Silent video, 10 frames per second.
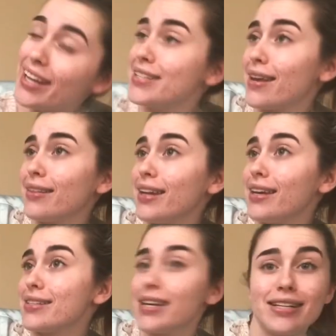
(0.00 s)
And
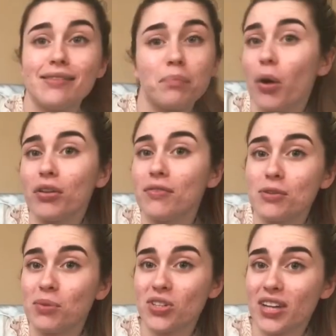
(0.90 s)
suddenly it's like both of
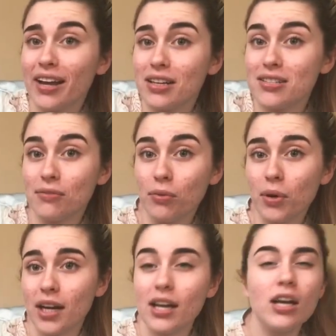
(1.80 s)
those personalities are
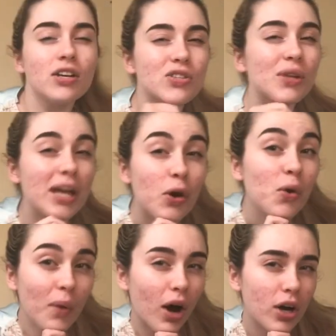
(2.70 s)
void. So like,
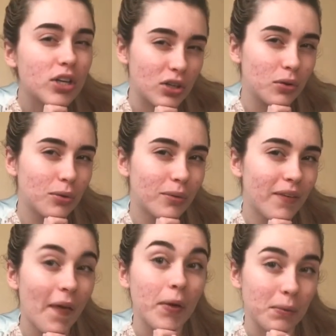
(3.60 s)
who are you,
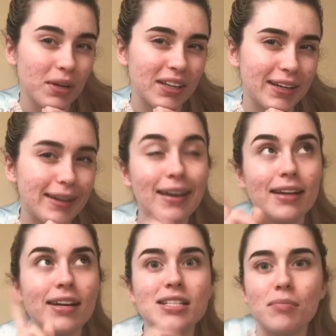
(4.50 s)
really?
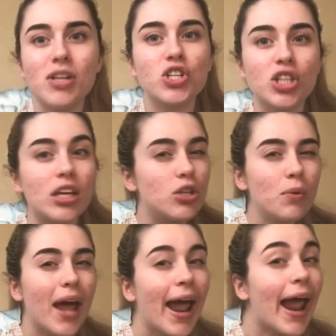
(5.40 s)
Not to mention that
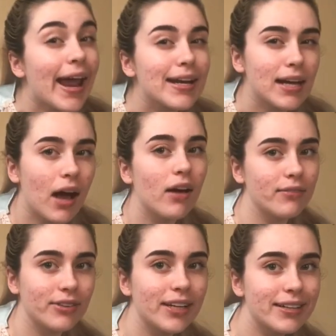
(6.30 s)
you hate
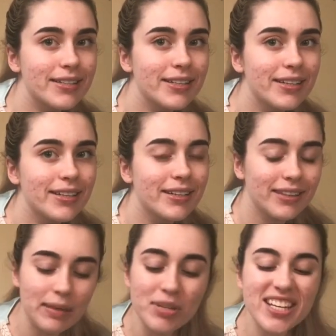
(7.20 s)
conflict.
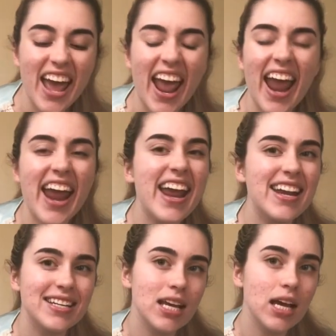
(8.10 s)
Libras
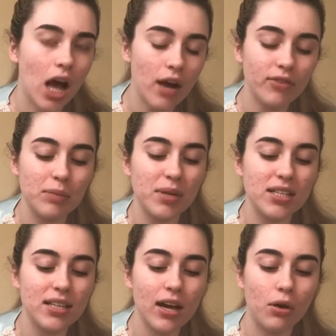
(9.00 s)
hate conflict
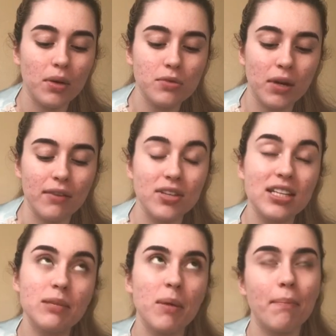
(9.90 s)
because they always want
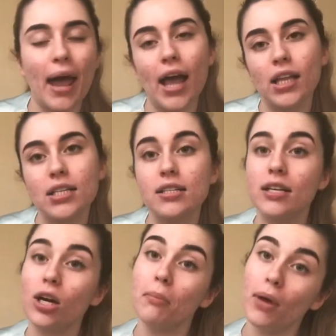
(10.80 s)
everything to be balanced
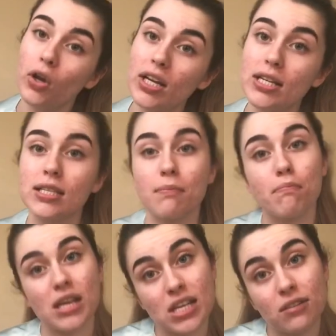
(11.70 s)
and harmonious and
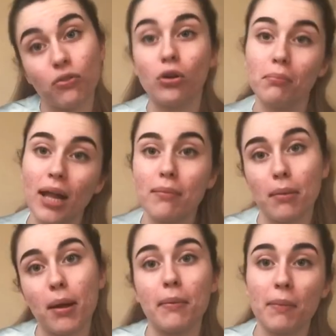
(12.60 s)
peaceful and blah, blah,
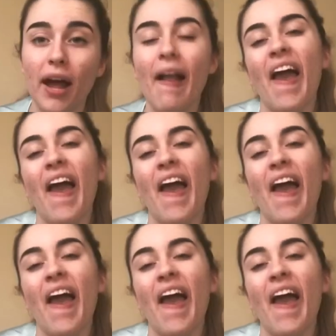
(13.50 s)
blah, blah, blah.